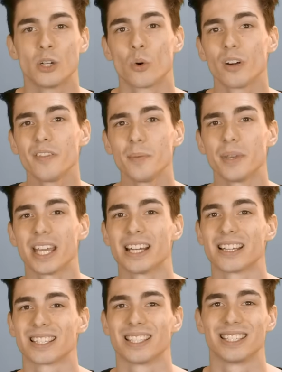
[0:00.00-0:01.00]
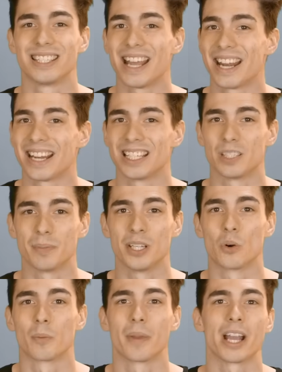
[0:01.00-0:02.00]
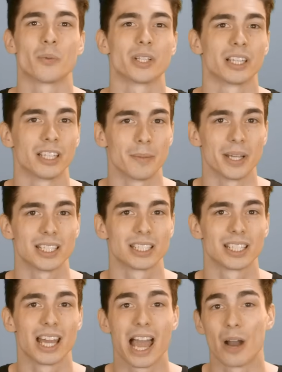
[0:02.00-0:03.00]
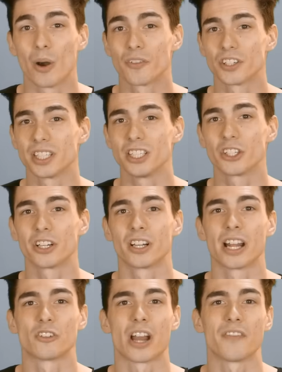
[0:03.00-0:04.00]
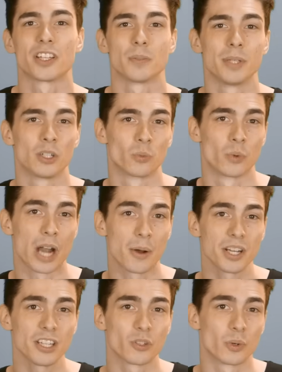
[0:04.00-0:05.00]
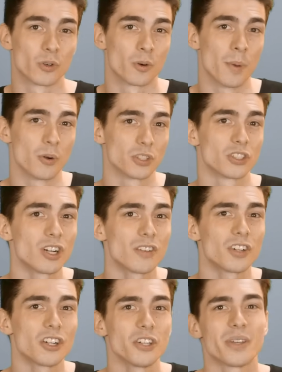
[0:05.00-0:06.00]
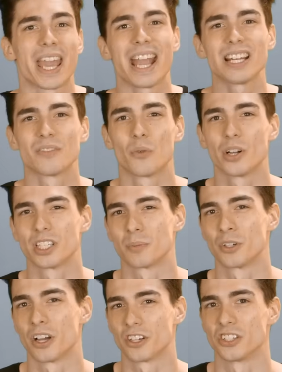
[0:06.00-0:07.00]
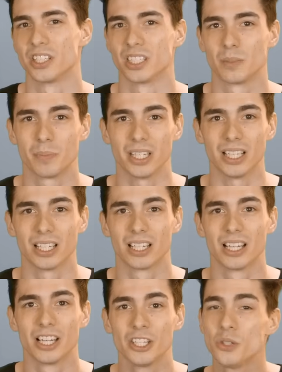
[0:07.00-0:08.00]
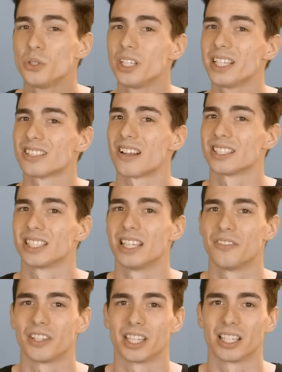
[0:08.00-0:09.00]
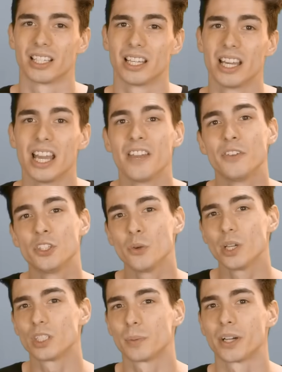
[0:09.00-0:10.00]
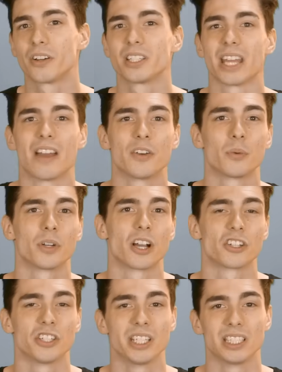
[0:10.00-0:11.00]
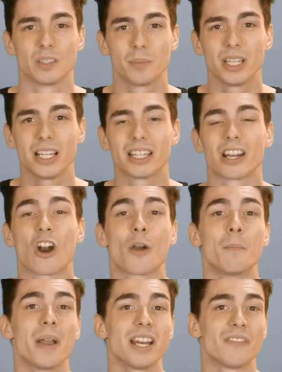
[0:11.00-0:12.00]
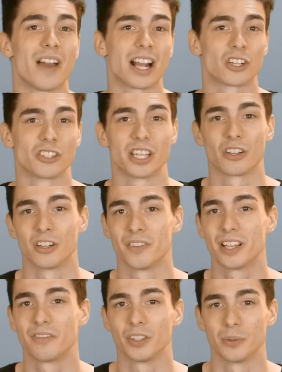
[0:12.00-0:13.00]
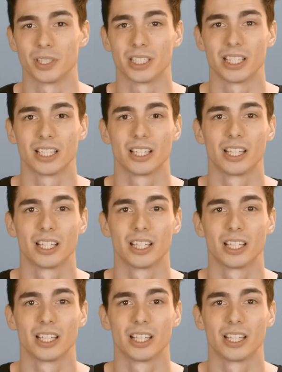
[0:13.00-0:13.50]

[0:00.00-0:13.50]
NordVPN doesn't set any speed or bandwidth limits. However, since your internet traffic is being routed through a remote server, you can't avoid some reduction in speed. Usually it's not significant. If you do experience a heavy reduction in speed, there are many factors that could have influenced it.